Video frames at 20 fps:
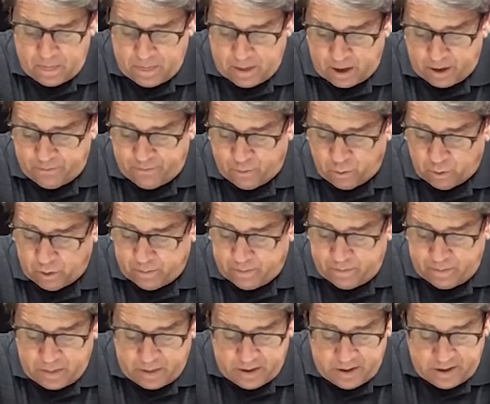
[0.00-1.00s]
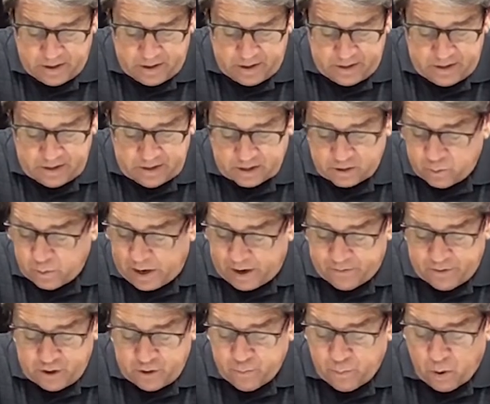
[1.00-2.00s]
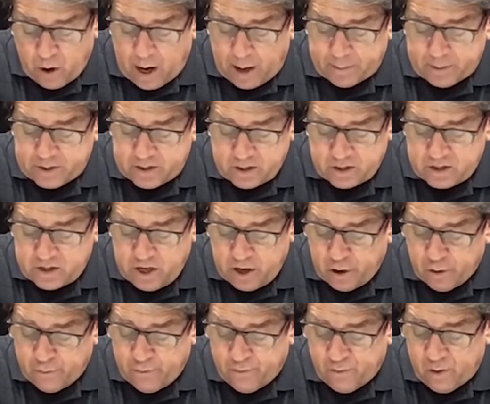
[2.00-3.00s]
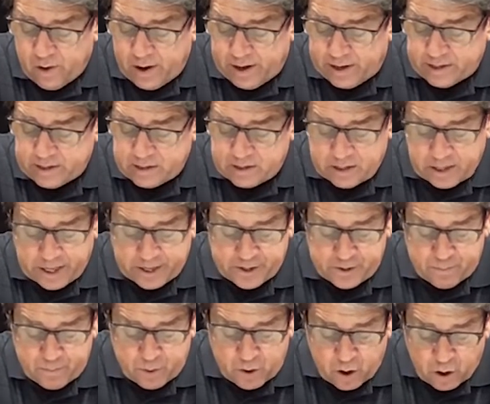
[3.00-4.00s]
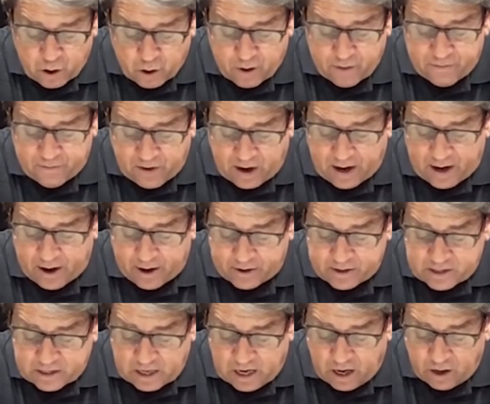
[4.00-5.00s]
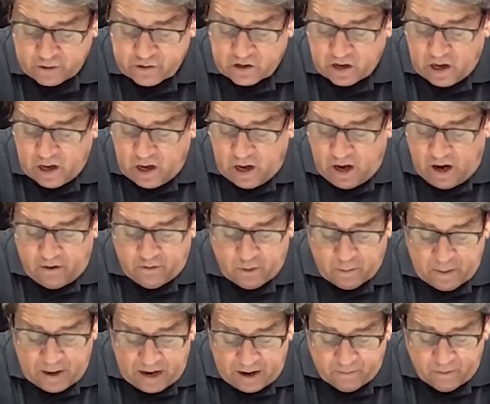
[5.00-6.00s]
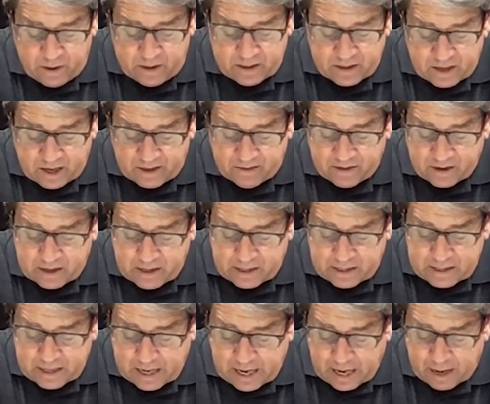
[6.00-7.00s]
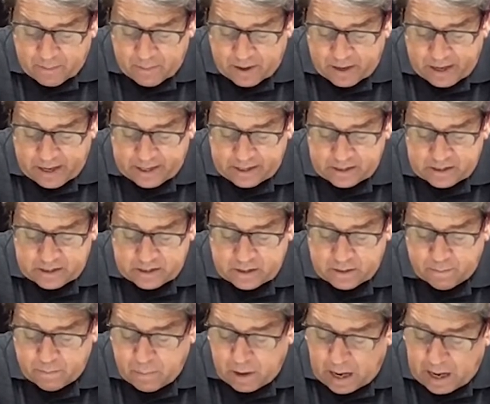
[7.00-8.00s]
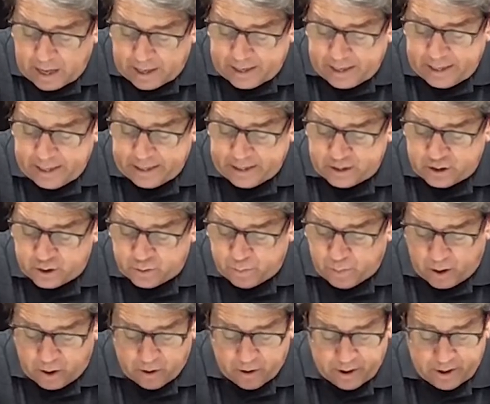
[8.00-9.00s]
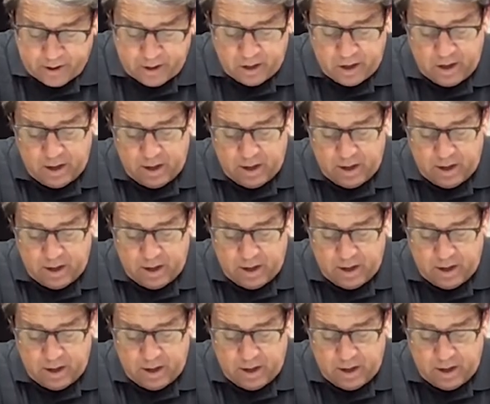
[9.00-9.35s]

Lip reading: Therefore, since we have these promises, dear friends, let us purify ourselves from everything that contaminates body and spirit,